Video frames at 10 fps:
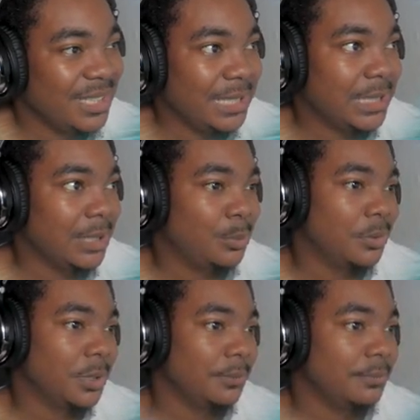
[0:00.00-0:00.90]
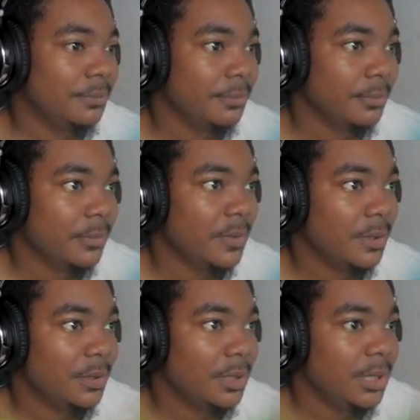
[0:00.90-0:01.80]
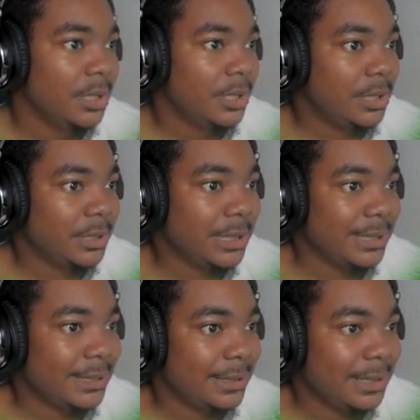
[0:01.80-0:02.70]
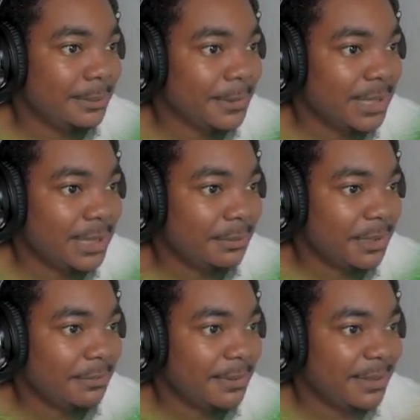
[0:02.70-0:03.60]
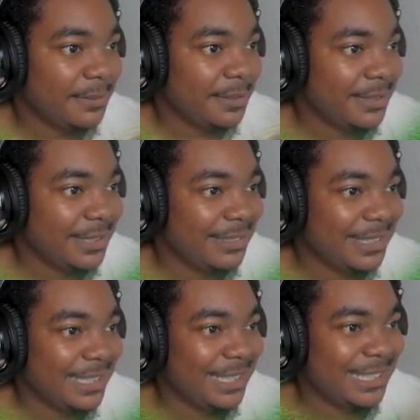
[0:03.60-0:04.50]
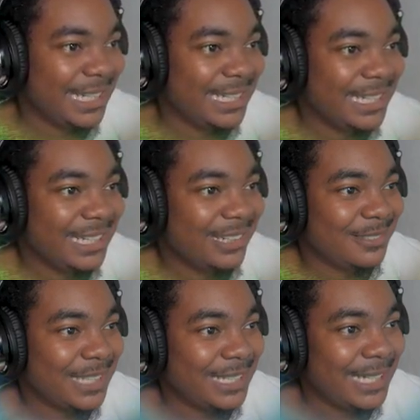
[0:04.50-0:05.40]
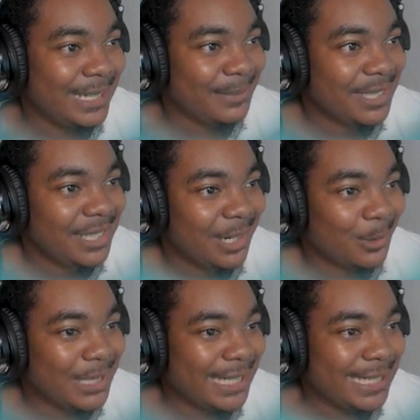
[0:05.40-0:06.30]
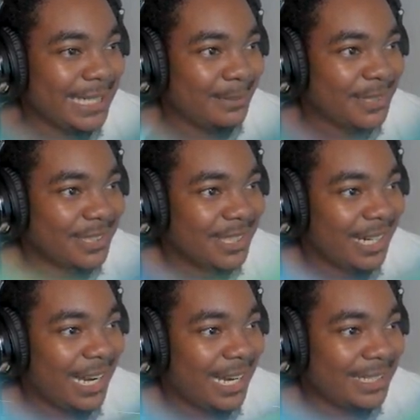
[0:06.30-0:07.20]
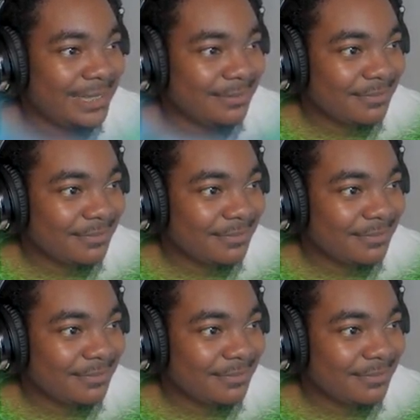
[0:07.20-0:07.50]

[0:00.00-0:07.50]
You teleported. This, this, this one. Okay, okay, game. Okay, game. I,